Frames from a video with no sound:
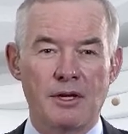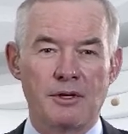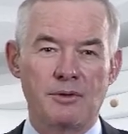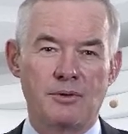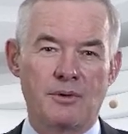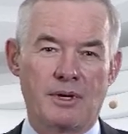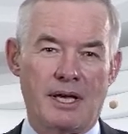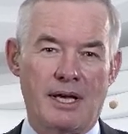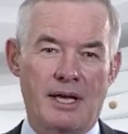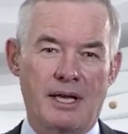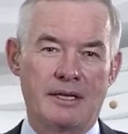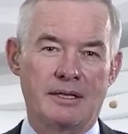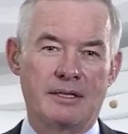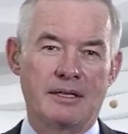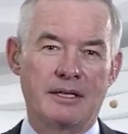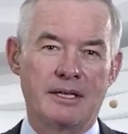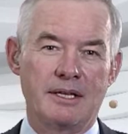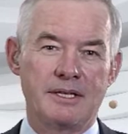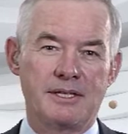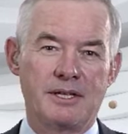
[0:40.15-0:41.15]
you
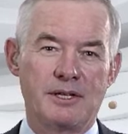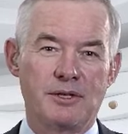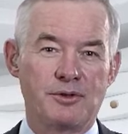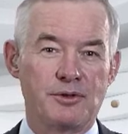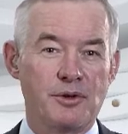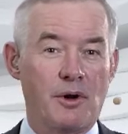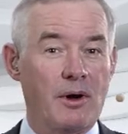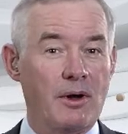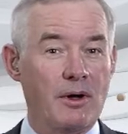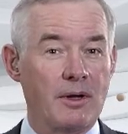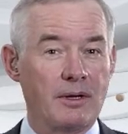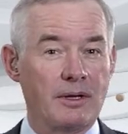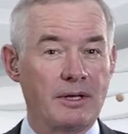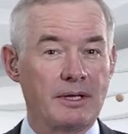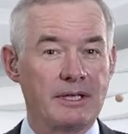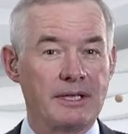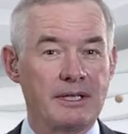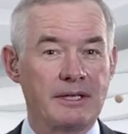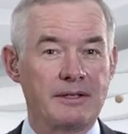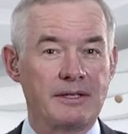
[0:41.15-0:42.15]
can listen to
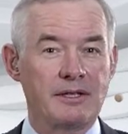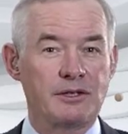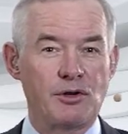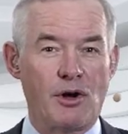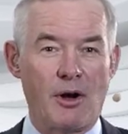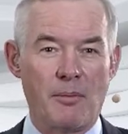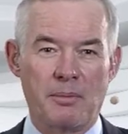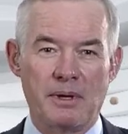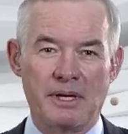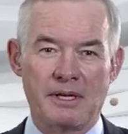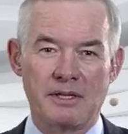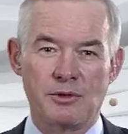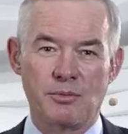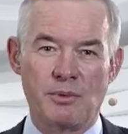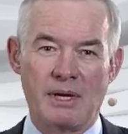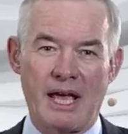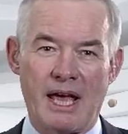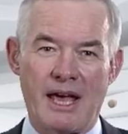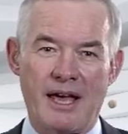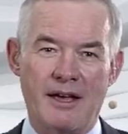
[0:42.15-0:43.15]
all the topics
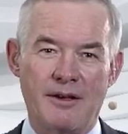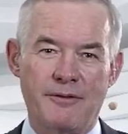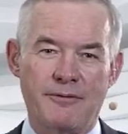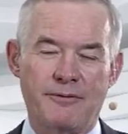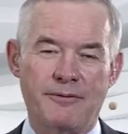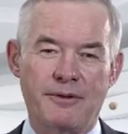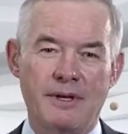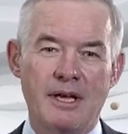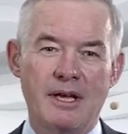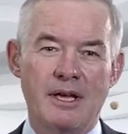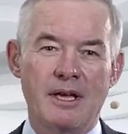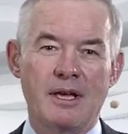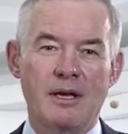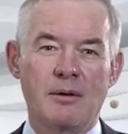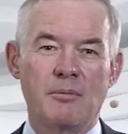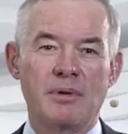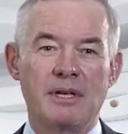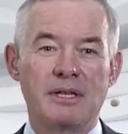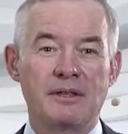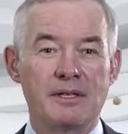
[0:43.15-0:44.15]
we have
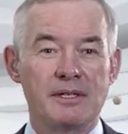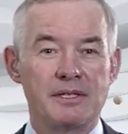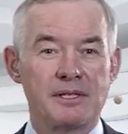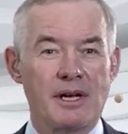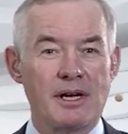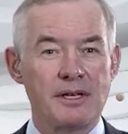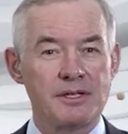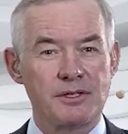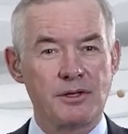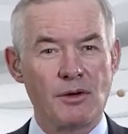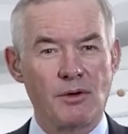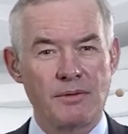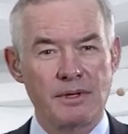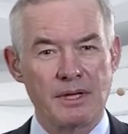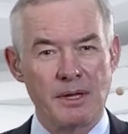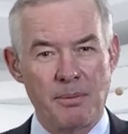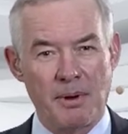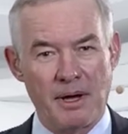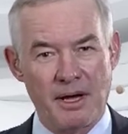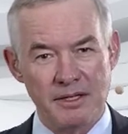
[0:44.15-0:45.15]
been discussed over
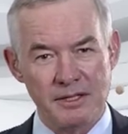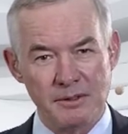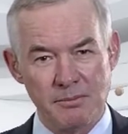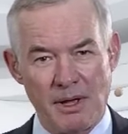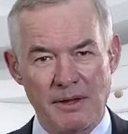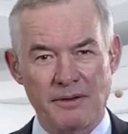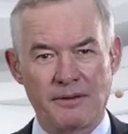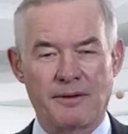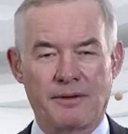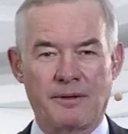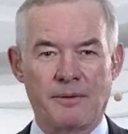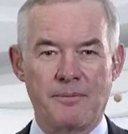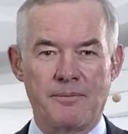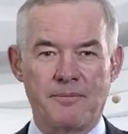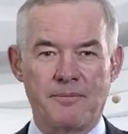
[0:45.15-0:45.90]
the past month.